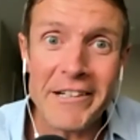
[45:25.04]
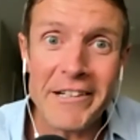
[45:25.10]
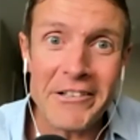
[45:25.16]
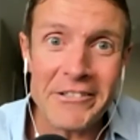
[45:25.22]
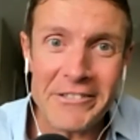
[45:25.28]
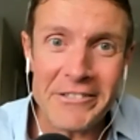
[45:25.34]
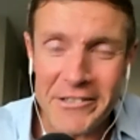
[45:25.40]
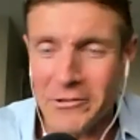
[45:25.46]

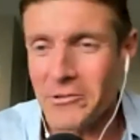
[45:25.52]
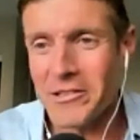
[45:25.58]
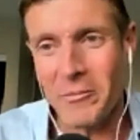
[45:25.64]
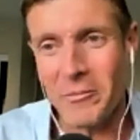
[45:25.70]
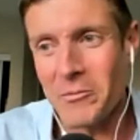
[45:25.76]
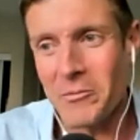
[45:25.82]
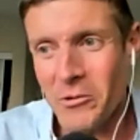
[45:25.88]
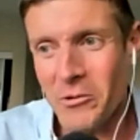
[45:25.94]
so
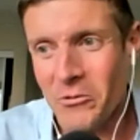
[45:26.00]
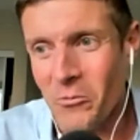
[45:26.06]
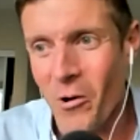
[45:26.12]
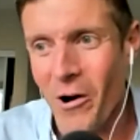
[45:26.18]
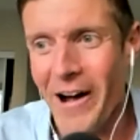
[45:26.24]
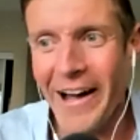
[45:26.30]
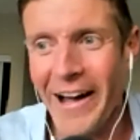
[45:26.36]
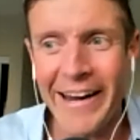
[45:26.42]
some of them was
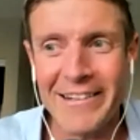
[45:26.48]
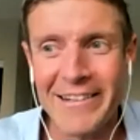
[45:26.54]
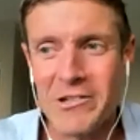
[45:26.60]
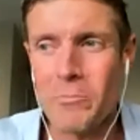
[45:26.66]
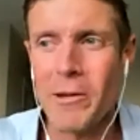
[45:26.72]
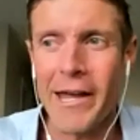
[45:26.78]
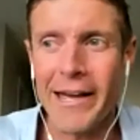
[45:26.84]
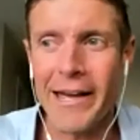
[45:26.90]
wine.
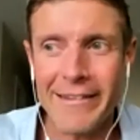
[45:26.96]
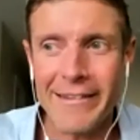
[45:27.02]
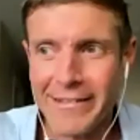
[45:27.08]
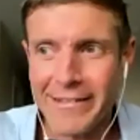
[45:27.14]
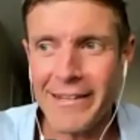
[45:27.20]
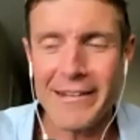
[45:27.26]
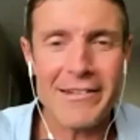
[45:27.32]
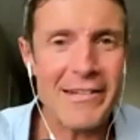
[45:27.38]
Japan,
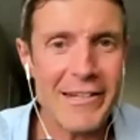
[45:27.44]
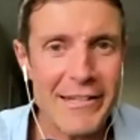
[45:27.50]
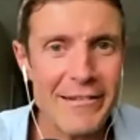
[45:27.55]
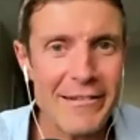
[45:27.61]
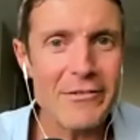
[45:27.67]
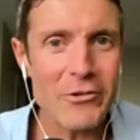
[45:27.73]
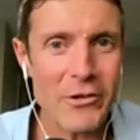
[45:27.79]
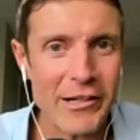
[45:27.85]
they tend to
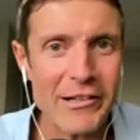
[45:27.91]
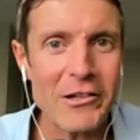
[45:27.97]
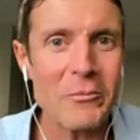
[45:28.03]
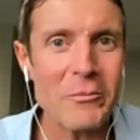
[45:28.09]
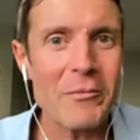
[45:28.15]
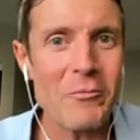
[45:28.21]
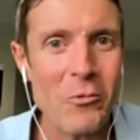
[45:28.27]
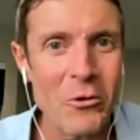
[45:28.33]
drink a
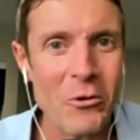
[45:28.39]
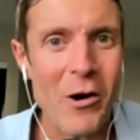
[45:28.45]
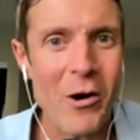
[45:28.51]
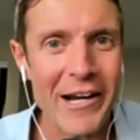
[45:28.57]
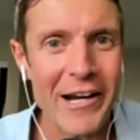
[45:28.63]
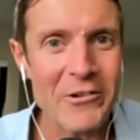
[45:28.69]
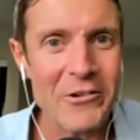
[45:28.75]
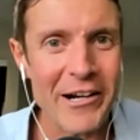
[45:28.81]
little bit more
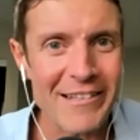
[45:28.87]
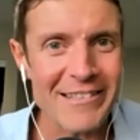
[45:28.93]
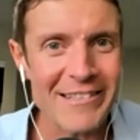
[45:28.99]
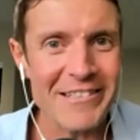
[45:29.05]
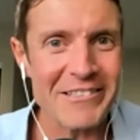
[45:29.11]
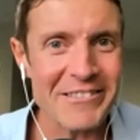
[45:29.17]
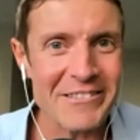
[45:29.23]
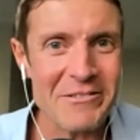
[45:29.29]
wine rice,
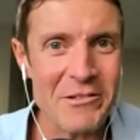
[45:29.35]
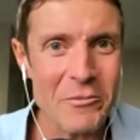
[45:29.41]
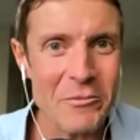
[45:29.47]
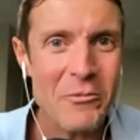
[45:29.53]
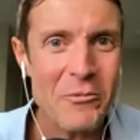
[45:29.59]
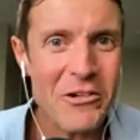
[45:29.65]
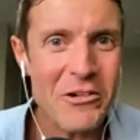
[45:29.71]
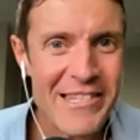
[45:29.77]
a little
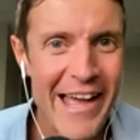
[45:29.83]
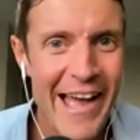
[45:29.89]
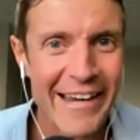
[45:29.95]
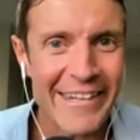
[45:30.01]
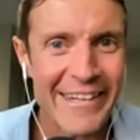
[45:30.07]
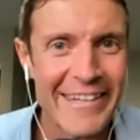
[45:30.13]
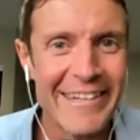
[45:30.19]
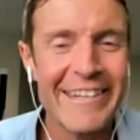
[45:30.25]
bit more
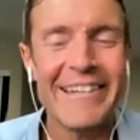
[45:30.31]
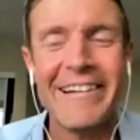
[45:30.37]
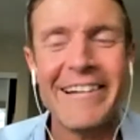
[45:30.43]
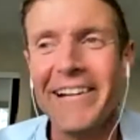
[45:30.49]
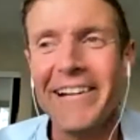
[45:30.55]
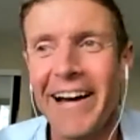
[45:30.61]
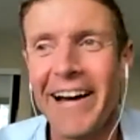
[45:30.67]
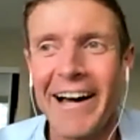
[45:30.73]
sake,
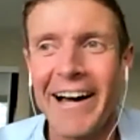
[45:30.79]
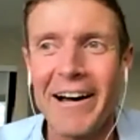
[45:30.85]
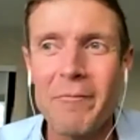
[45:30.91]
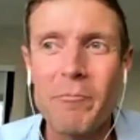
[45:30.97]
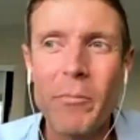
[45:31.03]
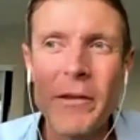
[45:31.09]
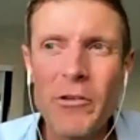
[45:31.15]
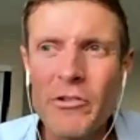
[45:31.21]

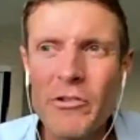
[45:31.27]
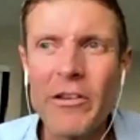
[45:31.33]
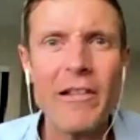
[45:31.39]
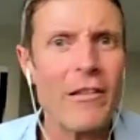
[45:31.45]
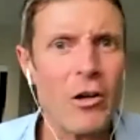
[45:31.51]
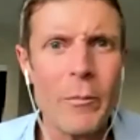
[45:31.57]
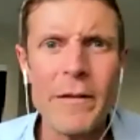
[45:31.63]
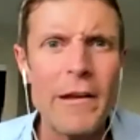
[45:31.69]
but just a
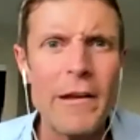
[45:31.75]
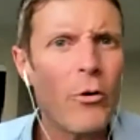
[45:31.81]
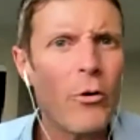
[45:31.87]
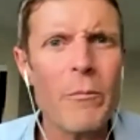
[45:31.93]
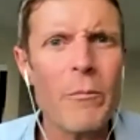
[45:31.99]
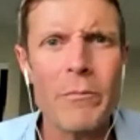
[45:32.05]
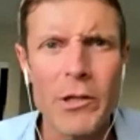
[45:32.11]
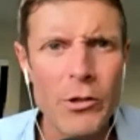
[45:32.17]
little bit. They
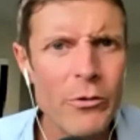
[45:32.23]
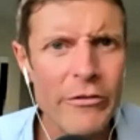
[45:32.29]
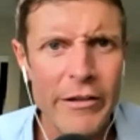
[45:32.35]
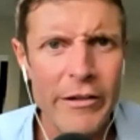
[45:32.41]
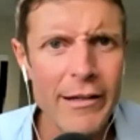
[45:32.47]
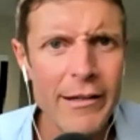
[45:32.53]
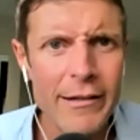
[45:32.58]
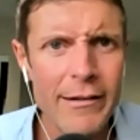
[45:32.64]
don't abuse
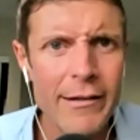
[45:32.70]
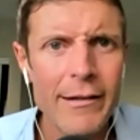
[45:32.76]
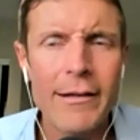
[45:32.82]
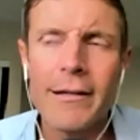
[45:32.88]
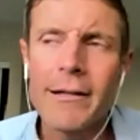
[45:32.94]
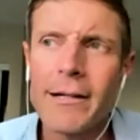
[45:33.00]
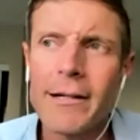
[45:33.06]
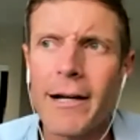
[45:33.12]
it.
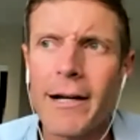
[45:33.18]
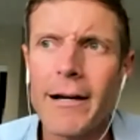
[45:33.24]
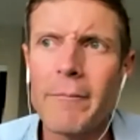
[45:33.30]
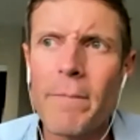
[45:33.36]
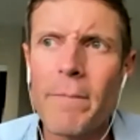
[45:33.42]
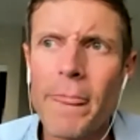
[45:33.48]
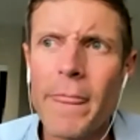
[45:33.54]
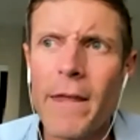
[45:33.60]

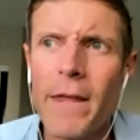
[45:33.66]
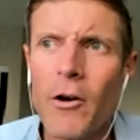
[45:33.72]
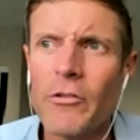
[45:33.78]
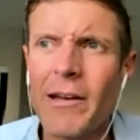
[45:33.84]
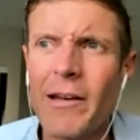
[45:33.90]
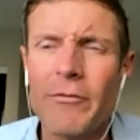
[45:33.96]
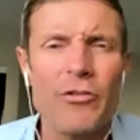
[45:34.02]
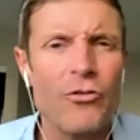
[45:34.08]
They
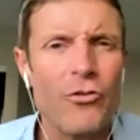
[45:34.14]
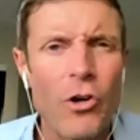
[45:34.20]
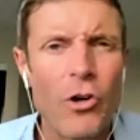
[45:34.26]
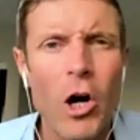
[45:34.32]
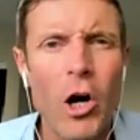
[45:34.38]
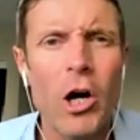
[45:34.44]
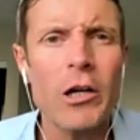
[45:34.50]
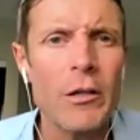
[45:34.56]
also have
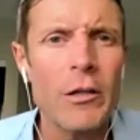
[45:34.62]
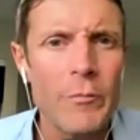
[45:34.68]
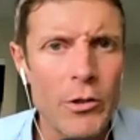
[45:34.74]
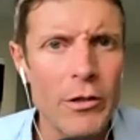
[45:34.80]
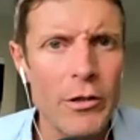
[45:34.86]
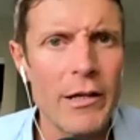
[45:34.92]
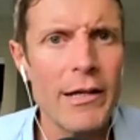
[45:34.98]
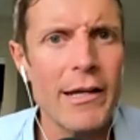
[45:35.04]
strong
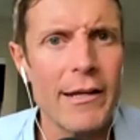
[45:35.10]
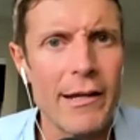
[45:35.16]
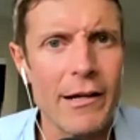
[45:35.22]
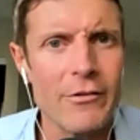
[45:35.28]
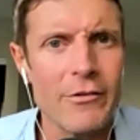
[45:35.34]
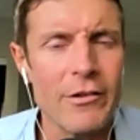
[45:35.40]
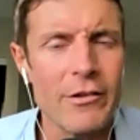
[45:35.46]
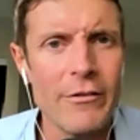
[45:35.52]
community
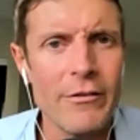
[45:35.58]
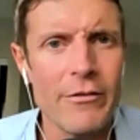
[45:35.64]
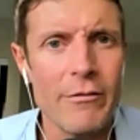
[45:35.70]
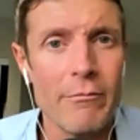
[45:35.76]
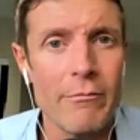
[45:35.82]
connections,